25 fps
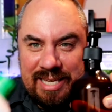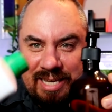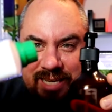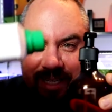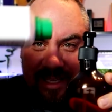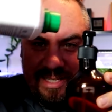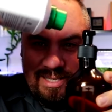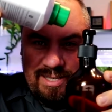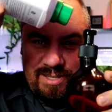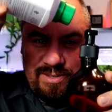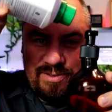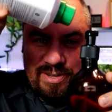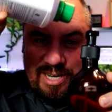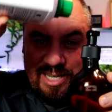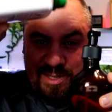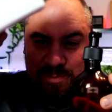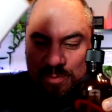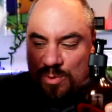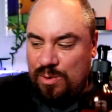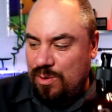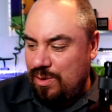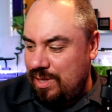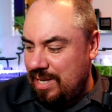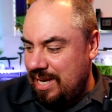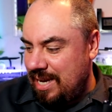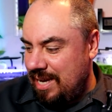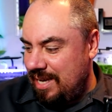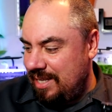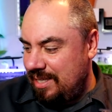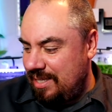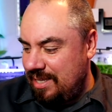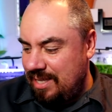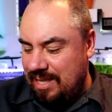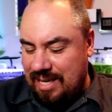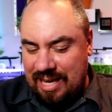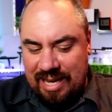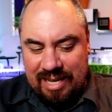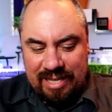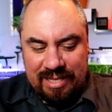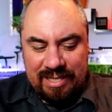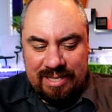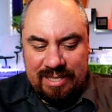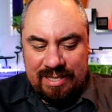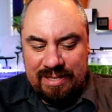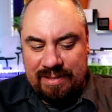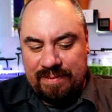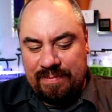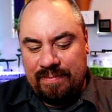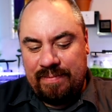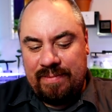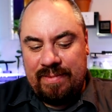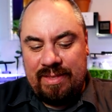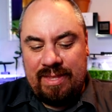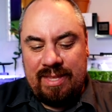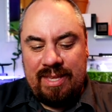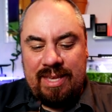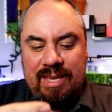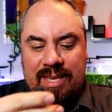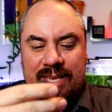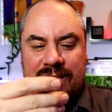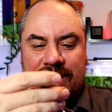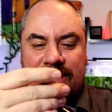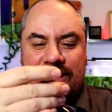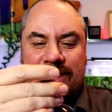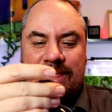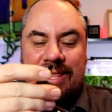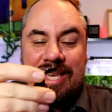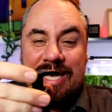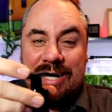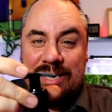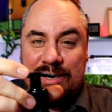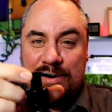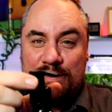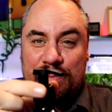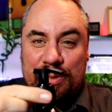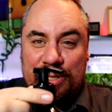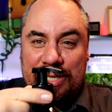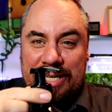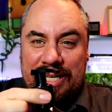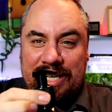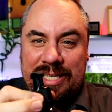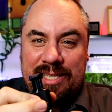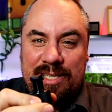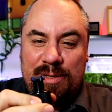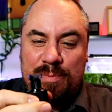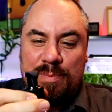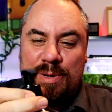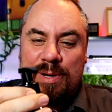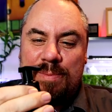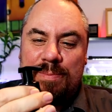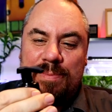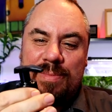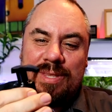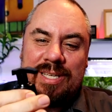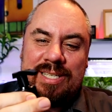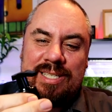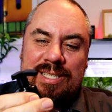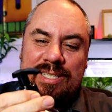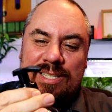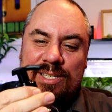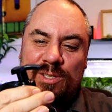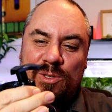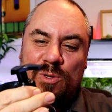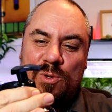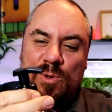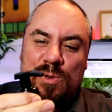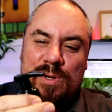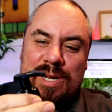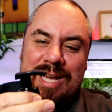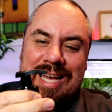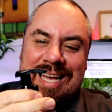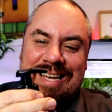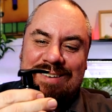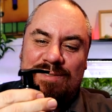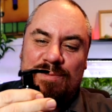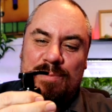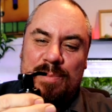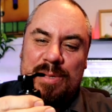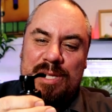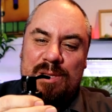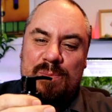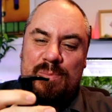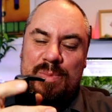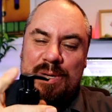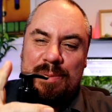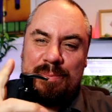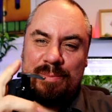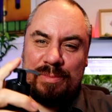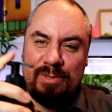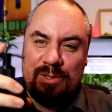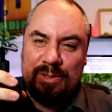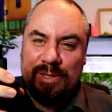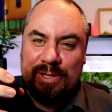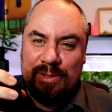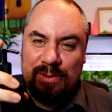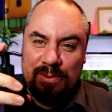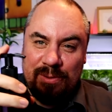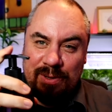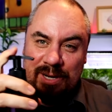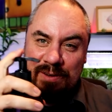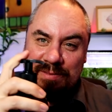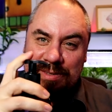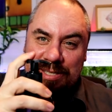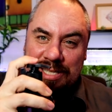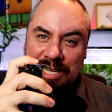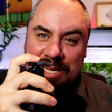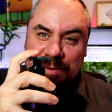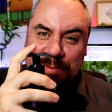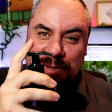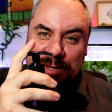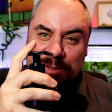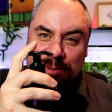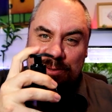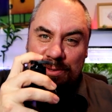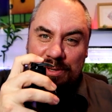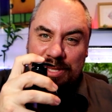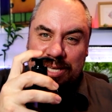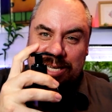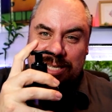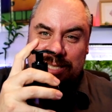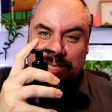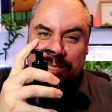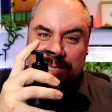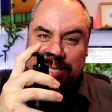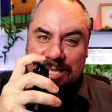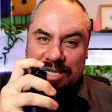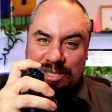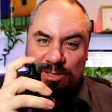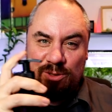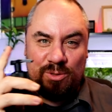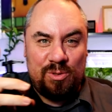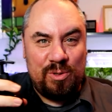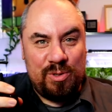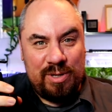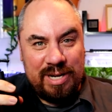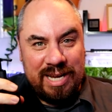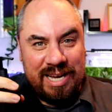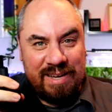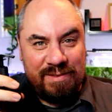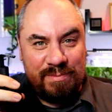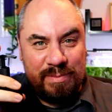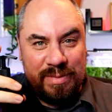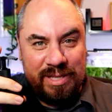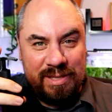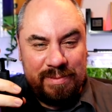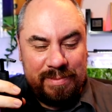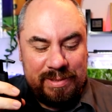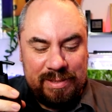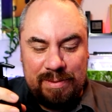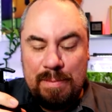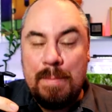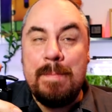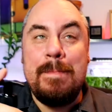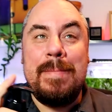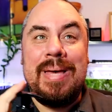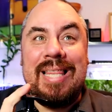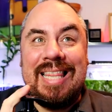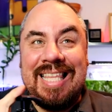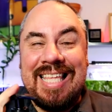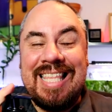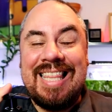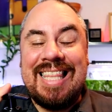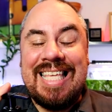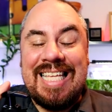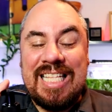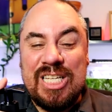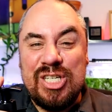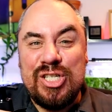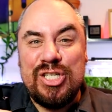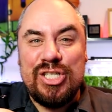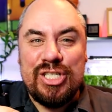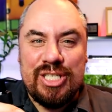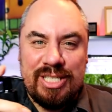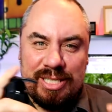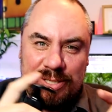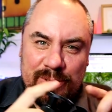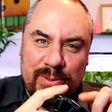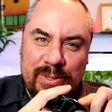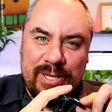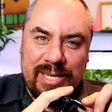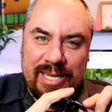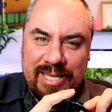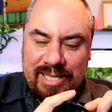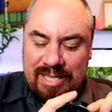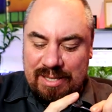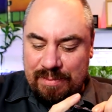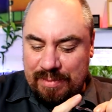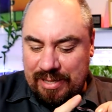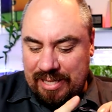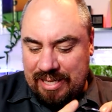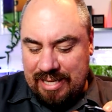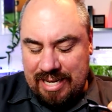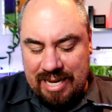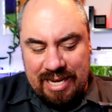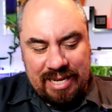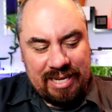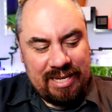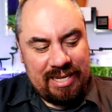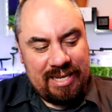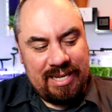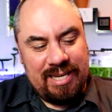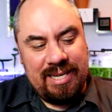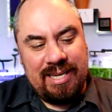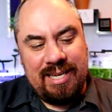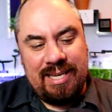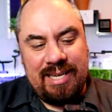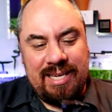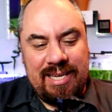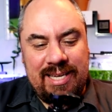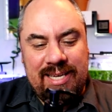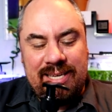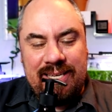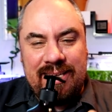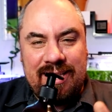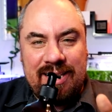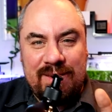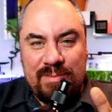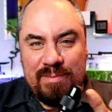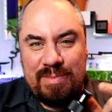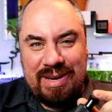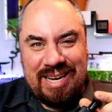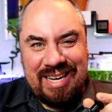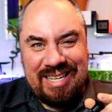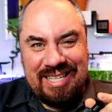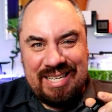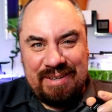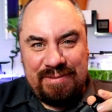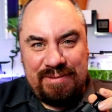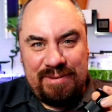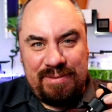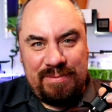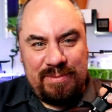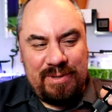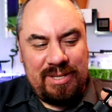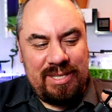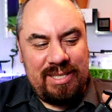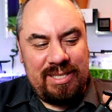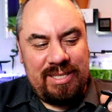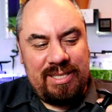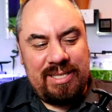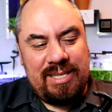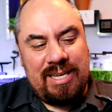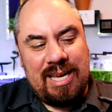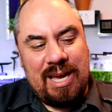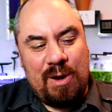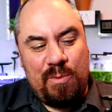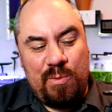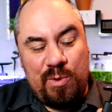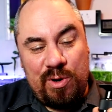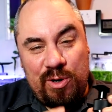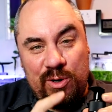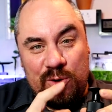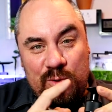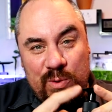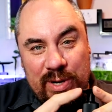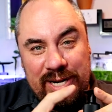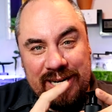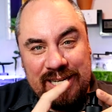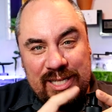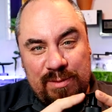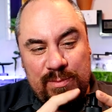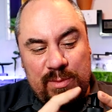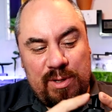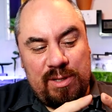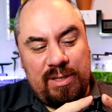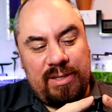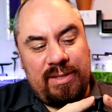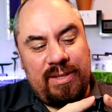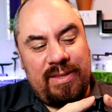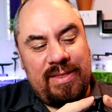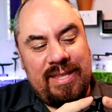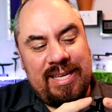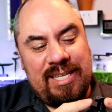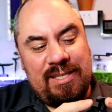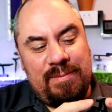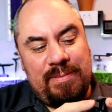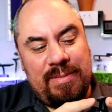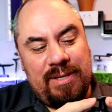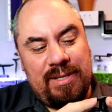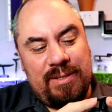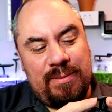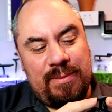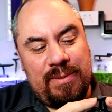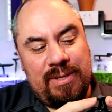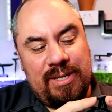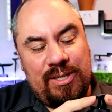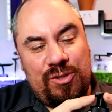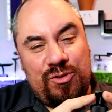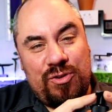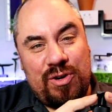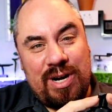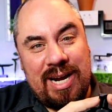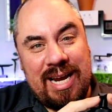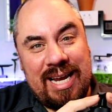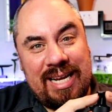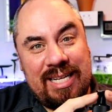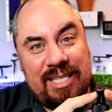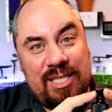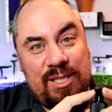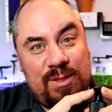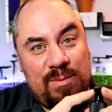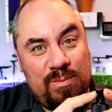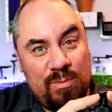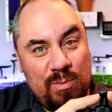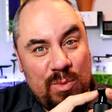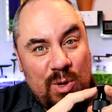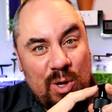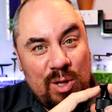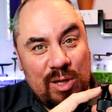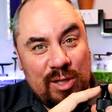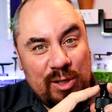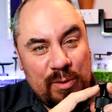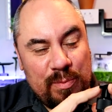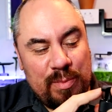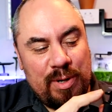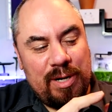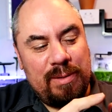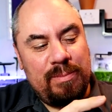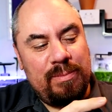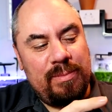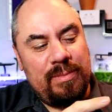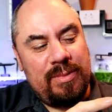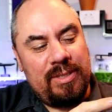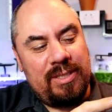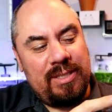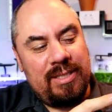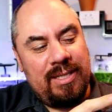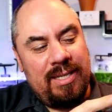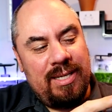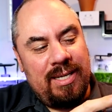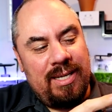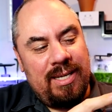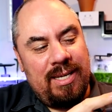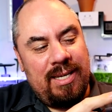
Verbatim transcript: these, transport that into that. This particular pump, this is a two and a half mil pump, so I know every time I do this, that's two and a half milliliters going into my tank. You can buy different ones. I wouldn't go any smaller than this because when I tried smaller pumps,